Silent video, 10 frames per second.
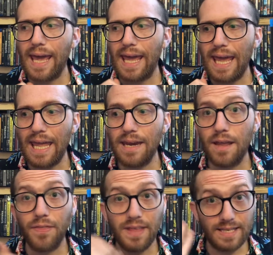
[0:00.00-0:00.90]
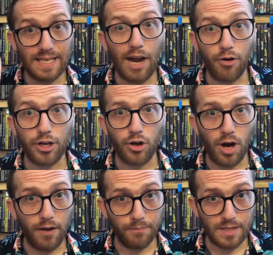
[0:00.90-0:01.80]
in this character
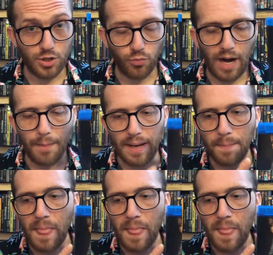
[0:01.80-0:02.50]
of Mr. Robbie.